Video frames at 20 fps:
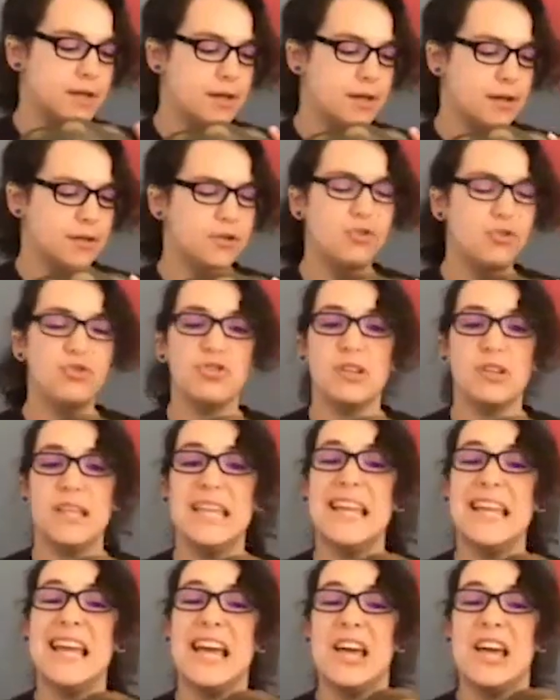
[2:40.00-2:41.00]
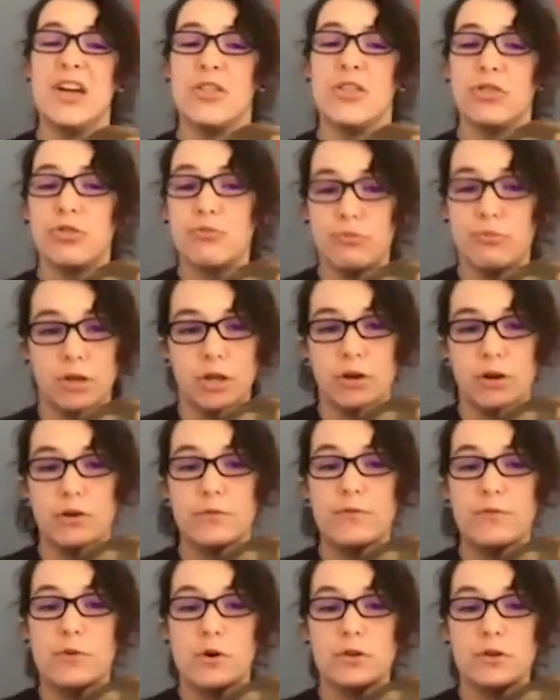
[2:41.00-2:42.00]
Usually 3
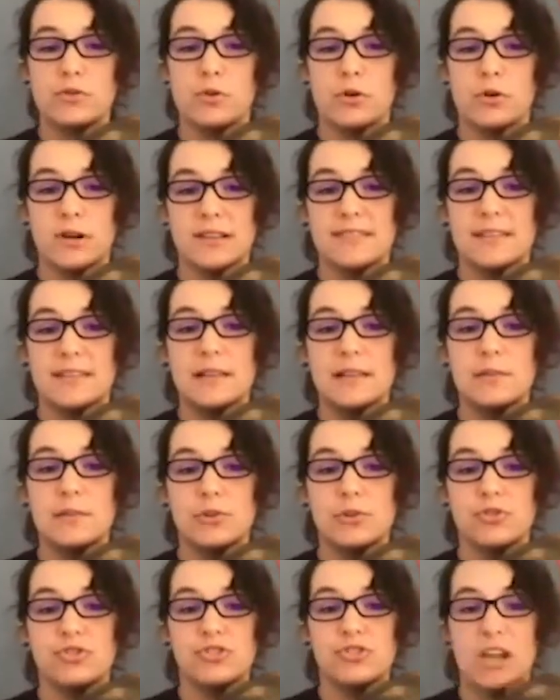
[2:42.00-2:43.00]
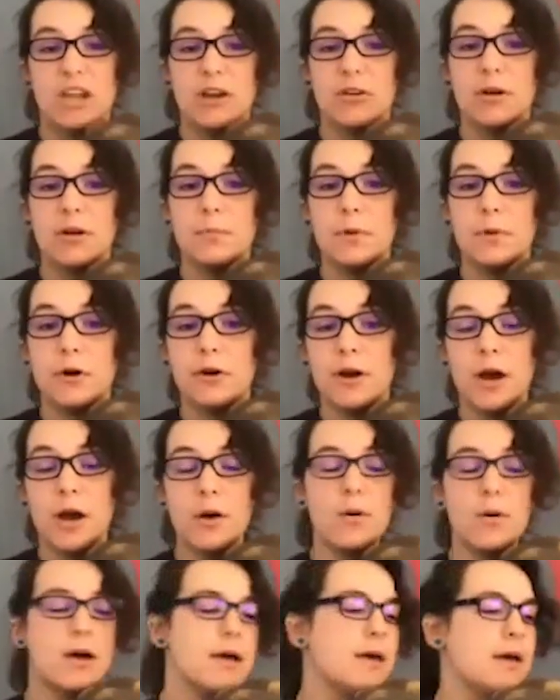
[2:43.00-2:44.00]
or 4 tortoises will share a burrow,
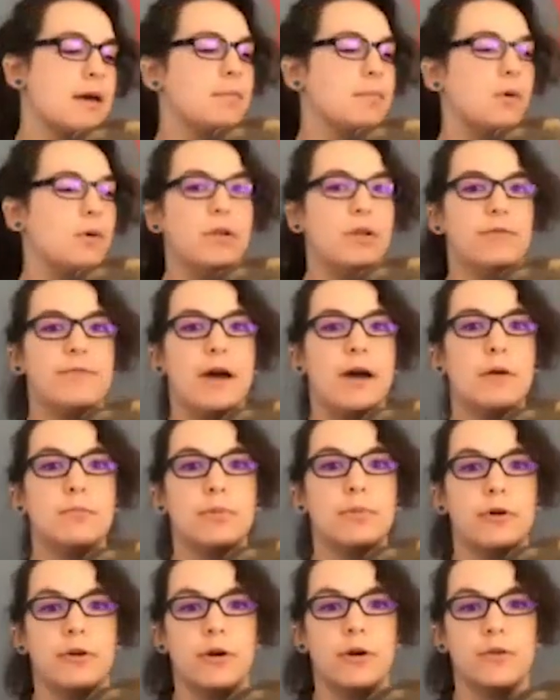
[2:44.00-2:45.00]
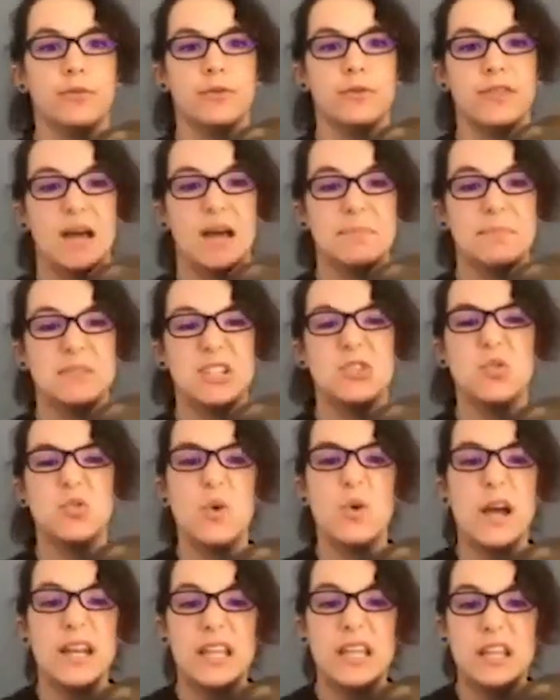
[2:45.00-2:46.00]
but we found burrows with up to
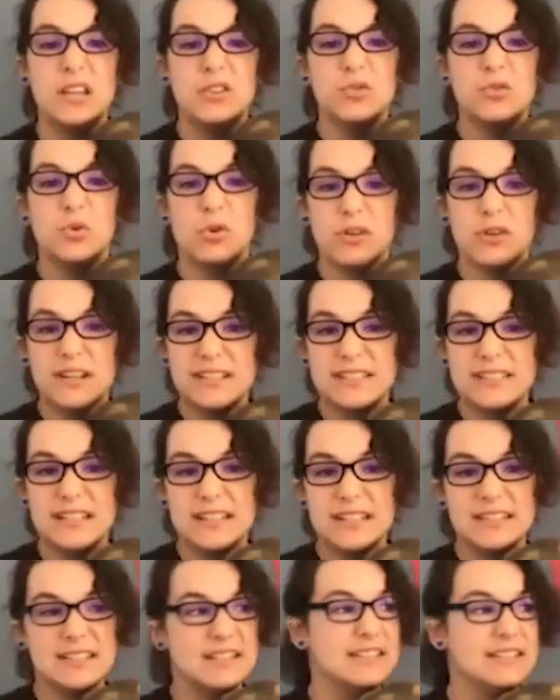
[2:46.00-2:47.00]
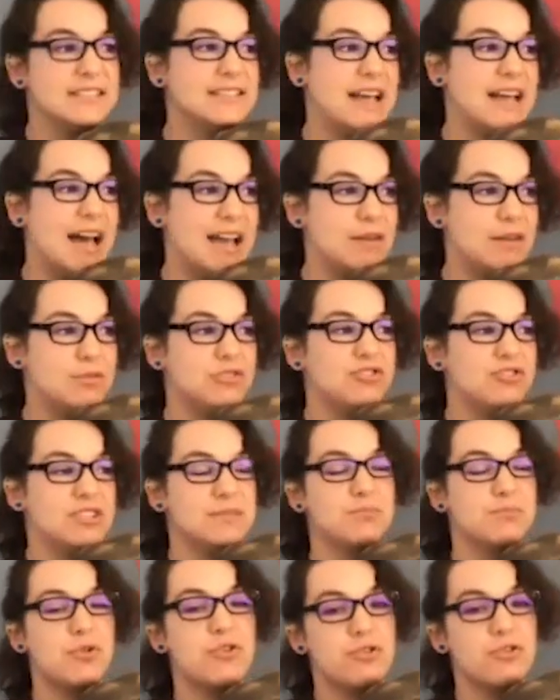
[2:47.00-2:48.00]
20 tortoises inside, which
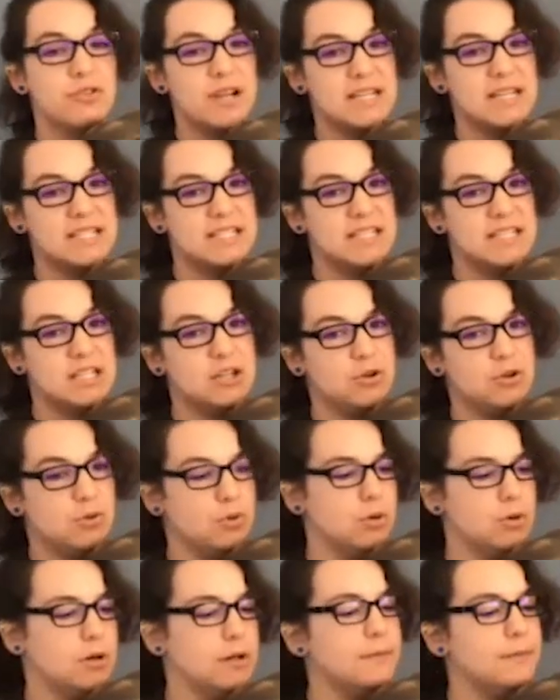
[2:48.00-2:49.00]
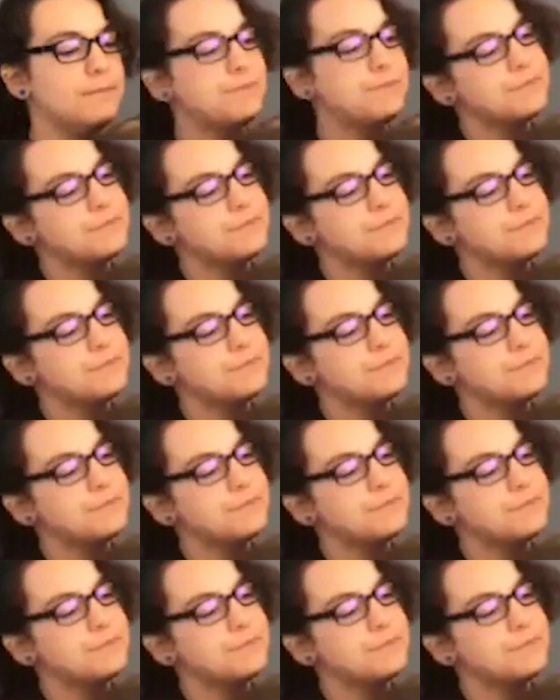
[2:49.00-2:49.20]
is pretty cool.